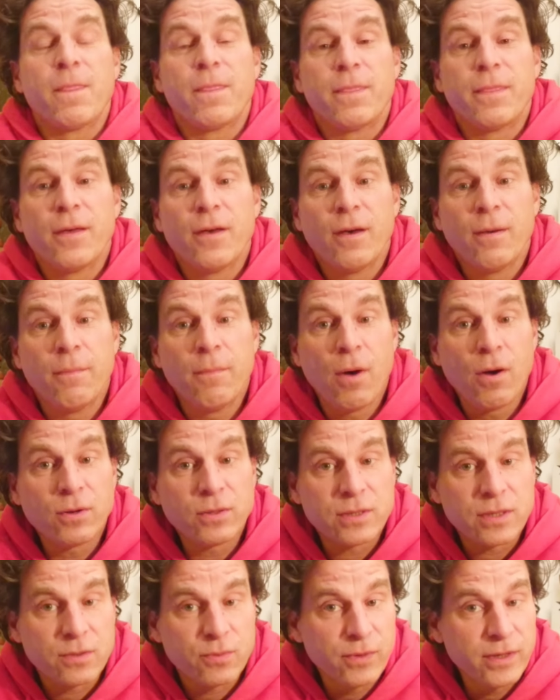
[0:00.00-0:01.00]
the
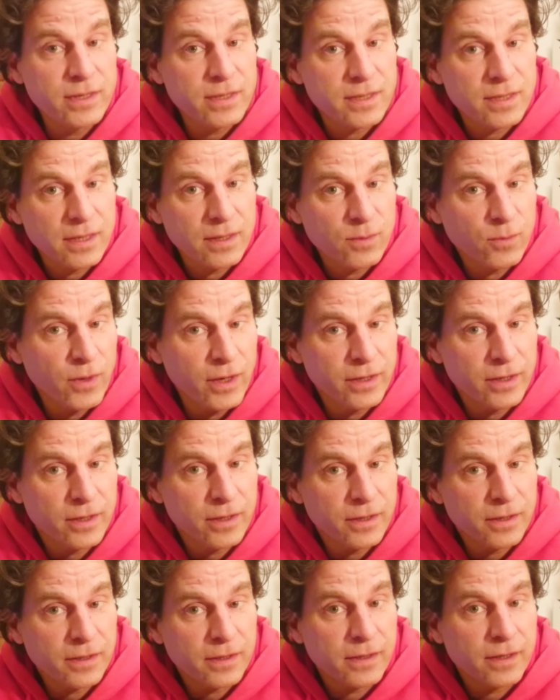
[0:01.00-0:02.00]
most recent
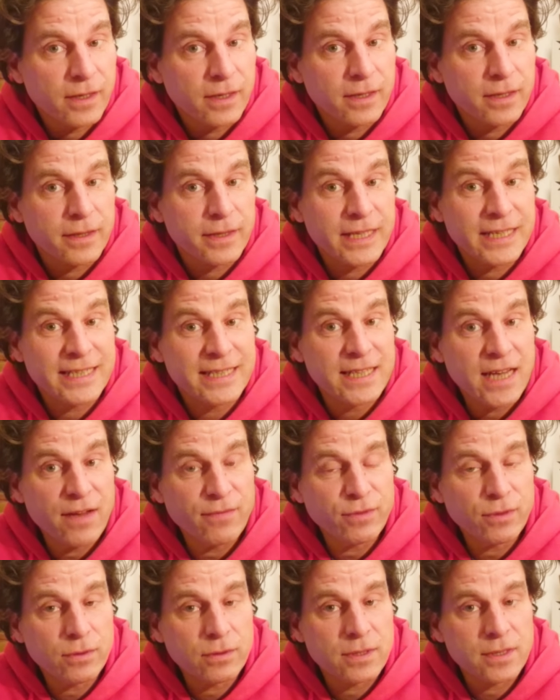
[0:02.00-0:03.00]
winner, The
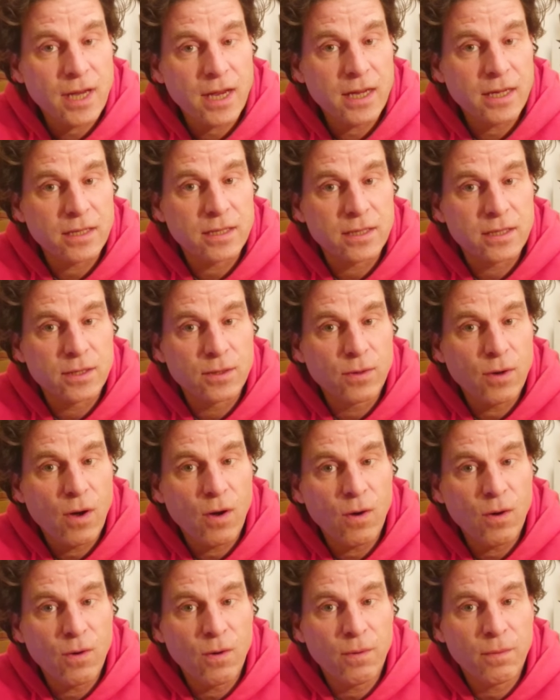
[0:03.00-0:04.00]
Devil Takes You
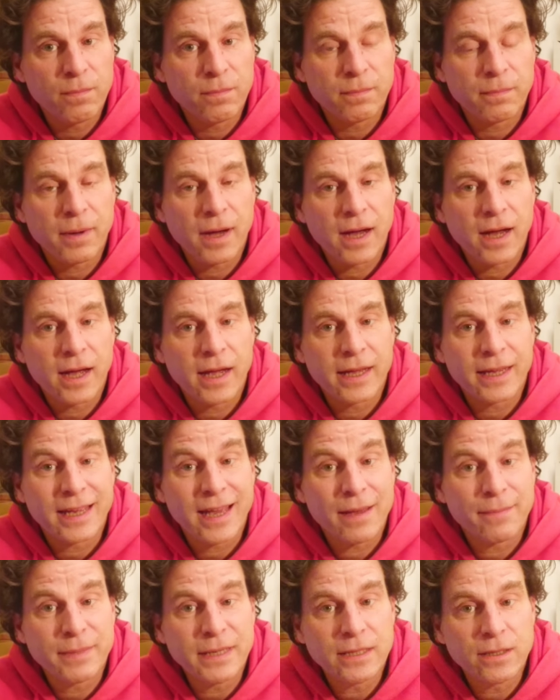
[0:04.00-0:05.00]
Home by
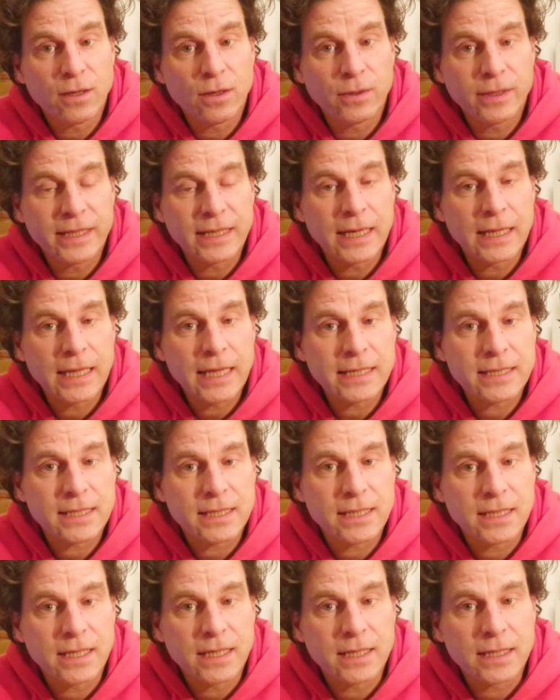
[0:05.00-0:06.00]
Gabino
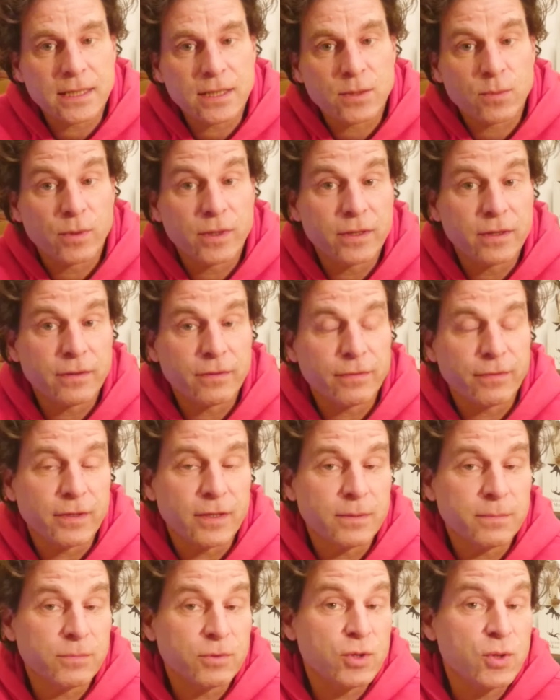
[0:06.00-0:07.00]
Iglesias, winner
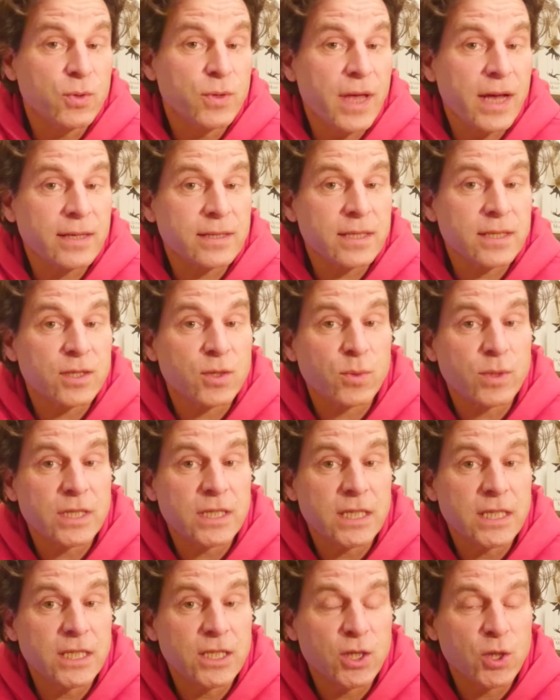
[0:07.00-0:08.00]
from
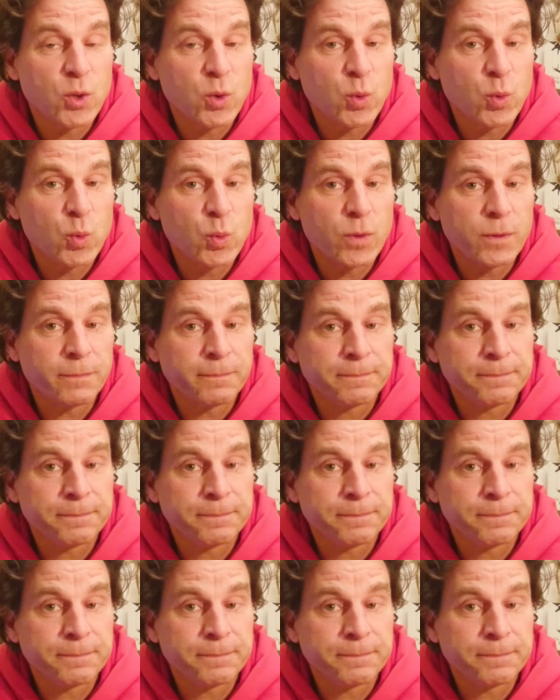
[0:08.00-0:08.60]
2022.